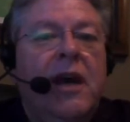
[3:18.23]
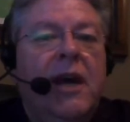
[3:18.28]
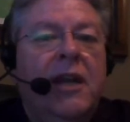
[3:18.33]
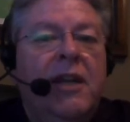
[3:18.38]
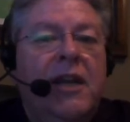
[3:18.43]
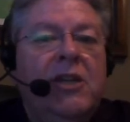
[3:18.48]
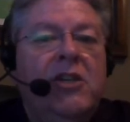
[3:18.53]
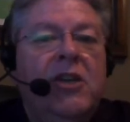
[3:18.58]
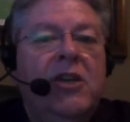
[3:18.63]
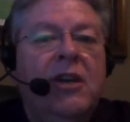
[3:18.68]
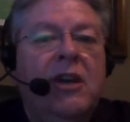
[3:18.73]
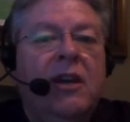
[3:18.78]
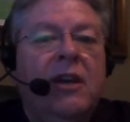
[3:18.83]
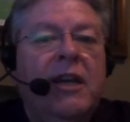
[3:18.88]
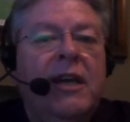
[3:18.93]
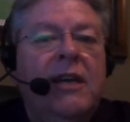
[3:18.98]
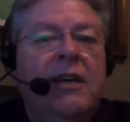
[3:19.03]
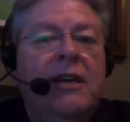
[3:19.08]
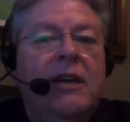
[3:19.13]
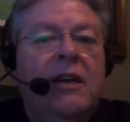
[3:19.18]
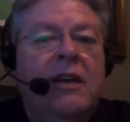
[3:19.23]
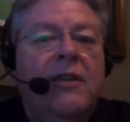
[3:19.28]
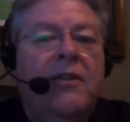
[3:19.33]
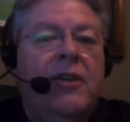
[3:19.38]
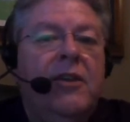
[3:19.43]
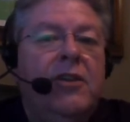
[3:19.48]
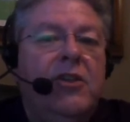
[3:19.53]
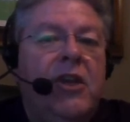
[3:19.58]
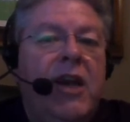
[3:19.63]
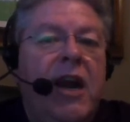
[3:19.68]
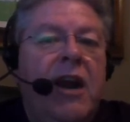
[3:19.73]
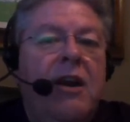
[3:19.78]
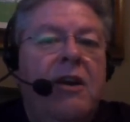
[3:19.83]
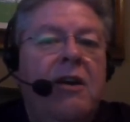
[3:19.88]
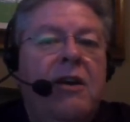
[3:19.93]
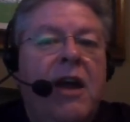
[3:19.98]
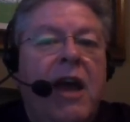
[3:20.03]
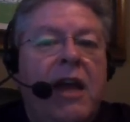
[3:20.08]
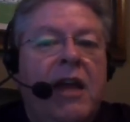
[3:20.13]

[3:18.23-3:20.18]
Additionally, the chair